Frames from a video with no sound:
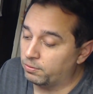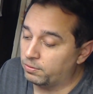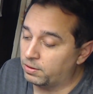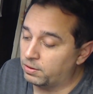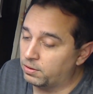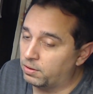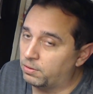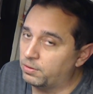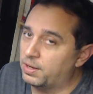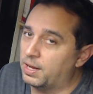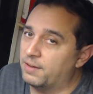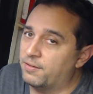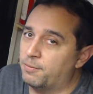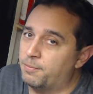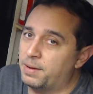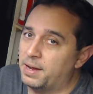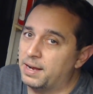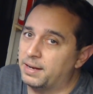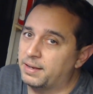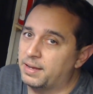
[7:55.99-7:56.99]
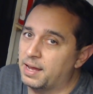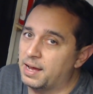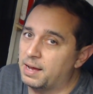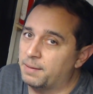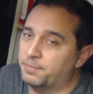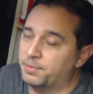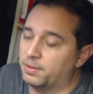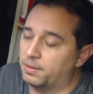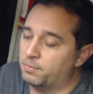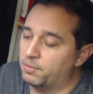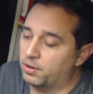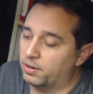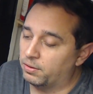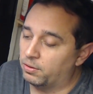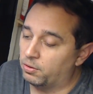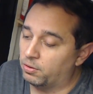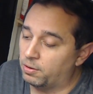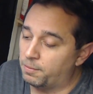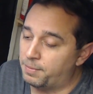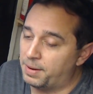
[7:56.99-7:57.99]
you know you have a bad cap somewhere
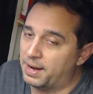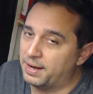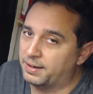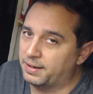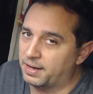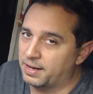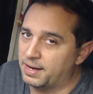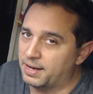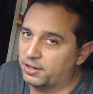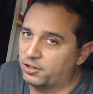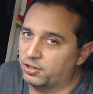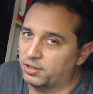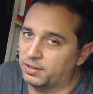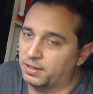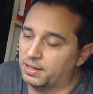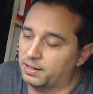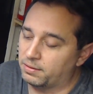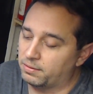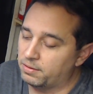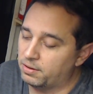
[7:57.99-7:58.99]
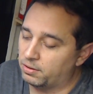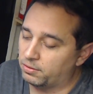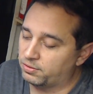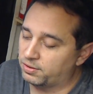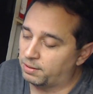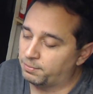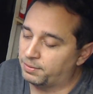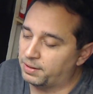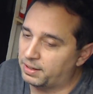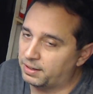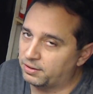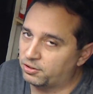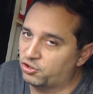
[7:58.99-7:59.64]
or a bad connection that you know something has